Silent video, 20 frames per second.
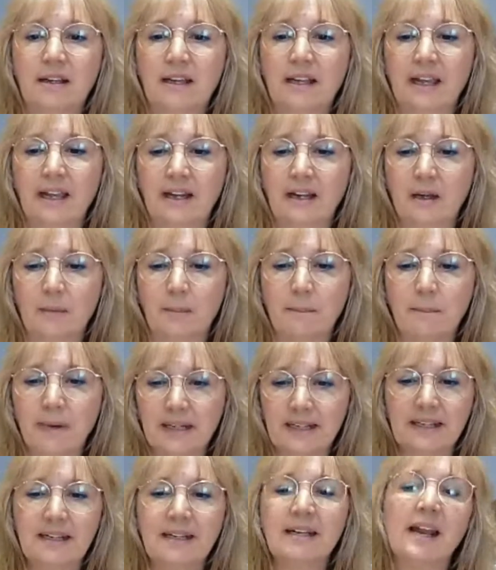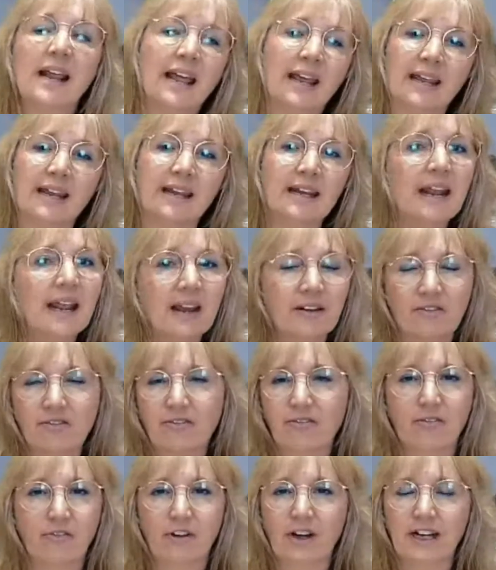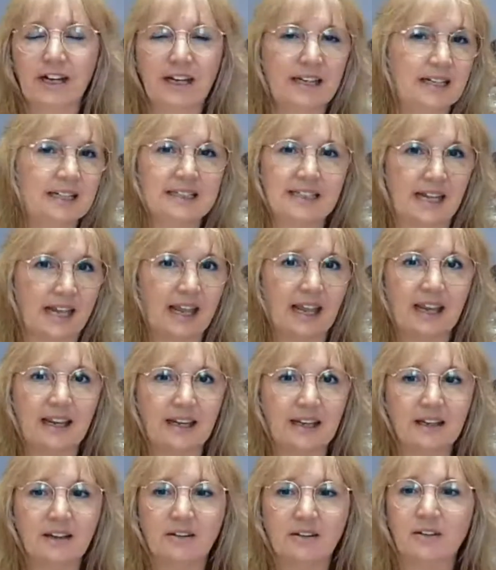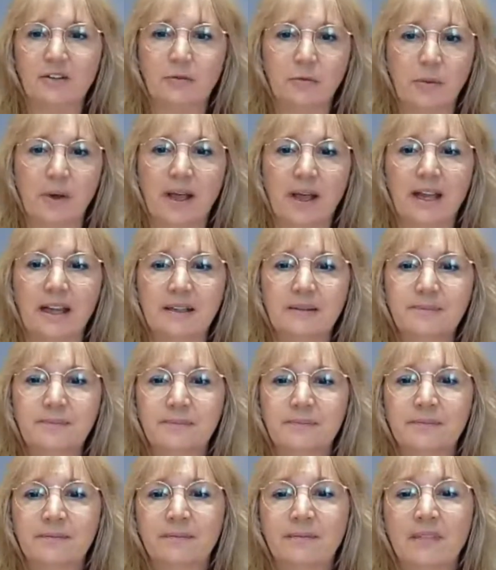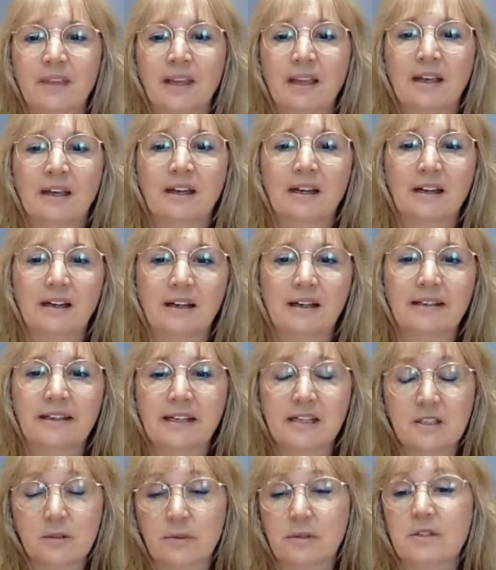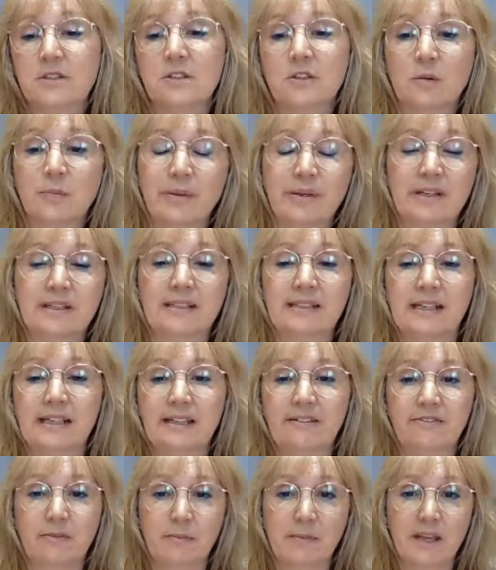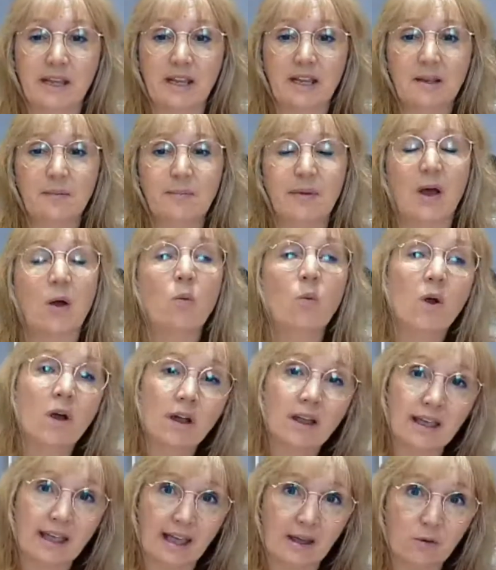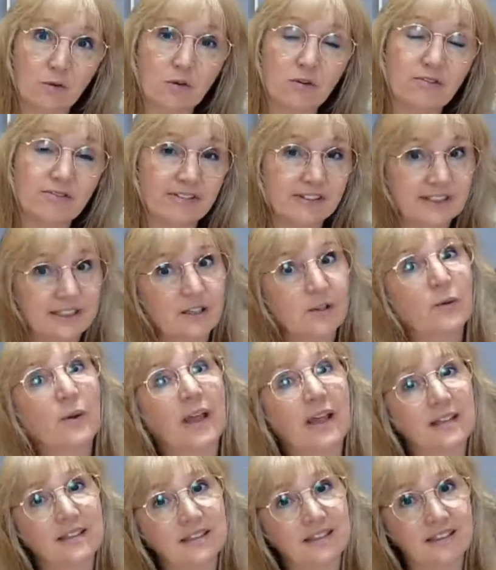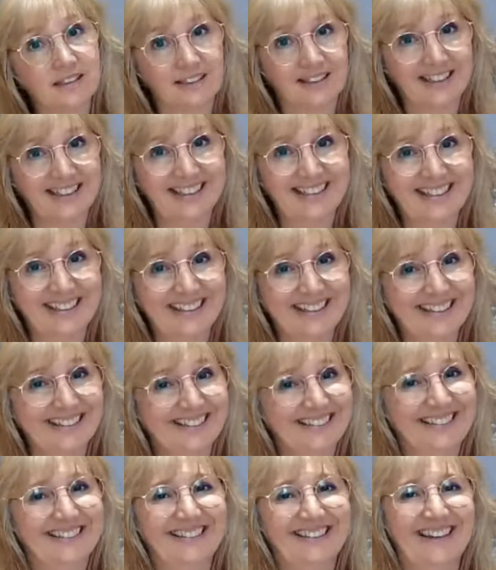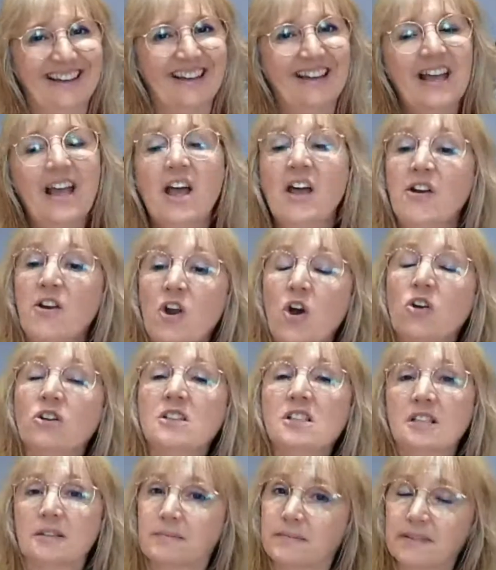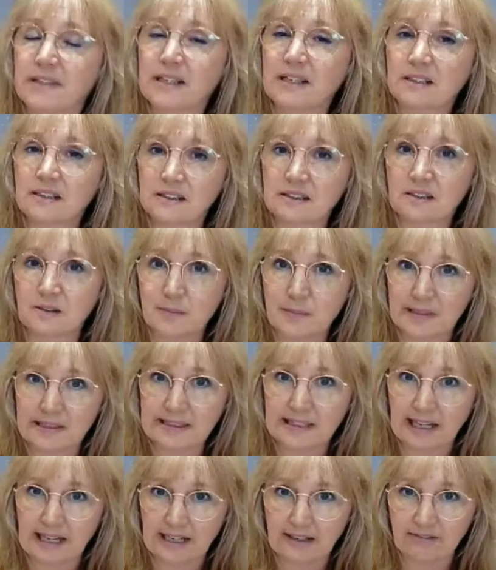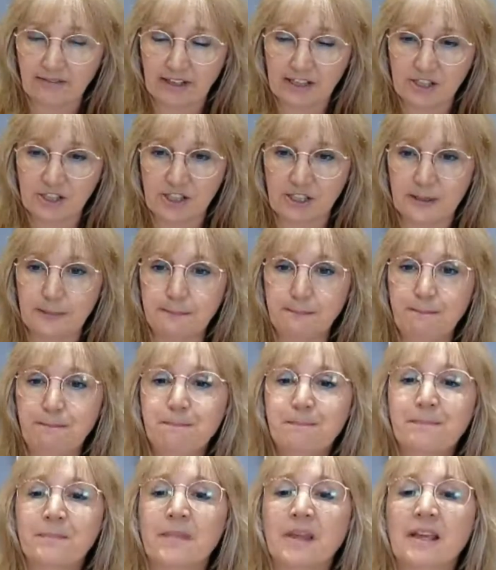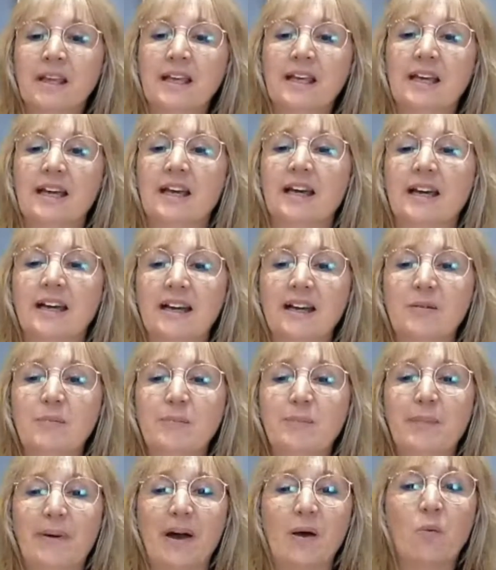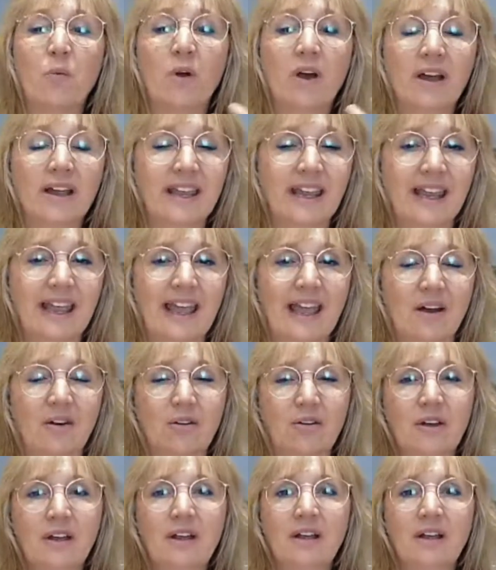in a mundane, everyday kind of way. This one's not personally for me, but workout or physical exercise. Not something that's on my daily regime, but working out,